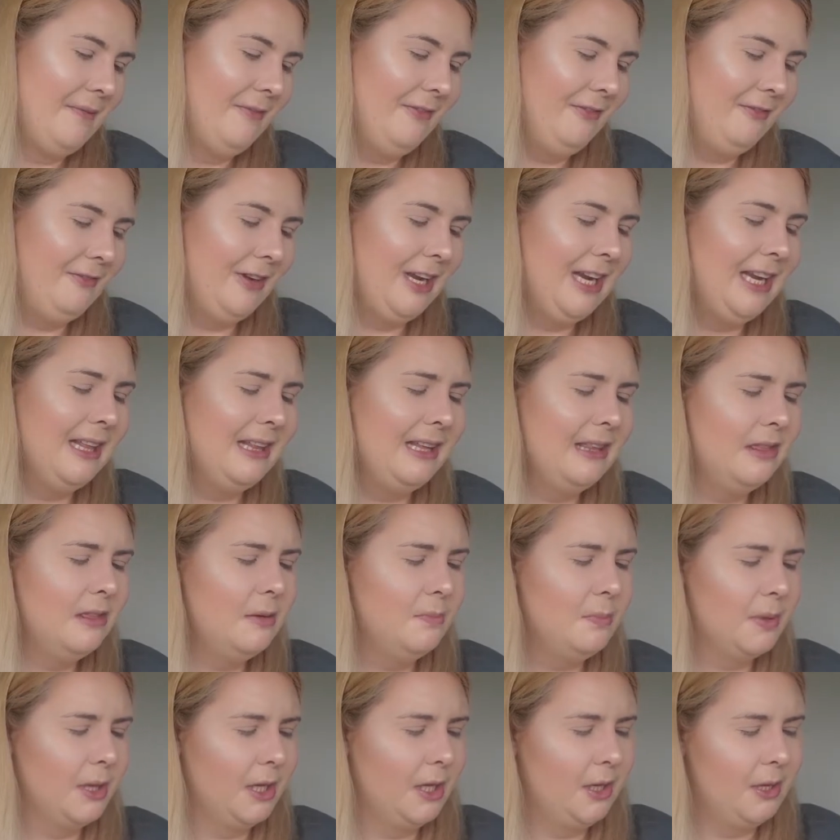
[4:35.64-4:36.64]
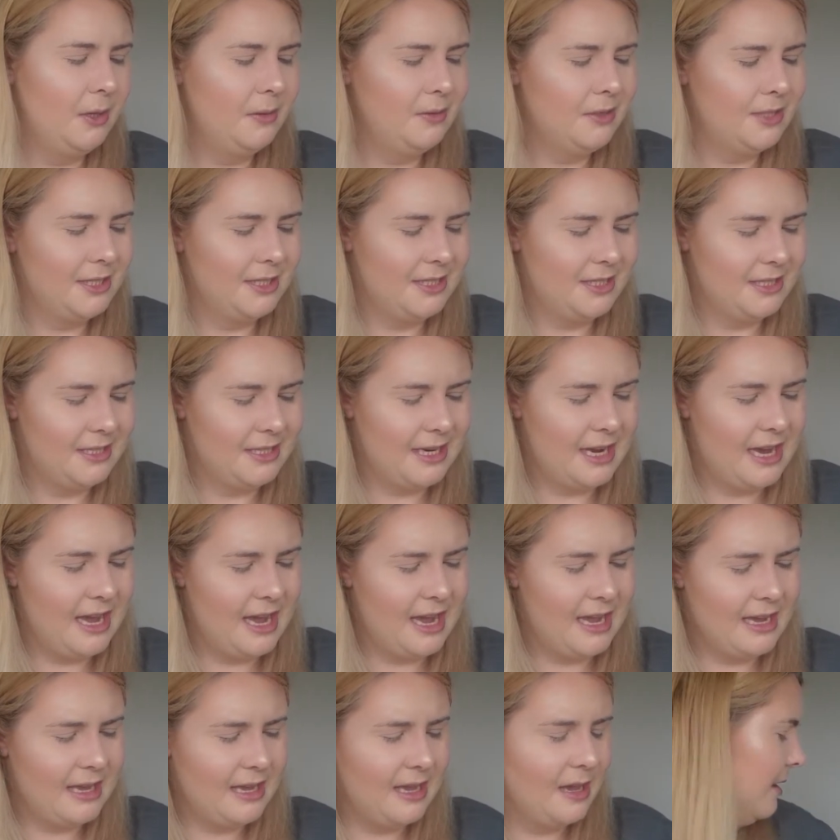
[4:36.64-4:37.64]
feeling the blues
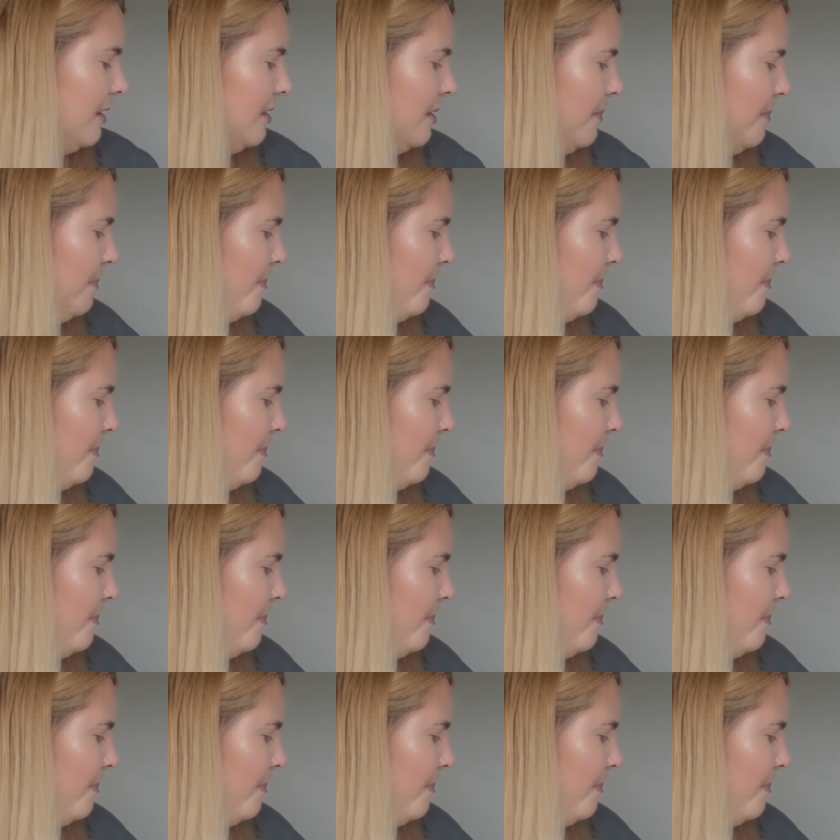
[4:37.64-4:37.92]
today and the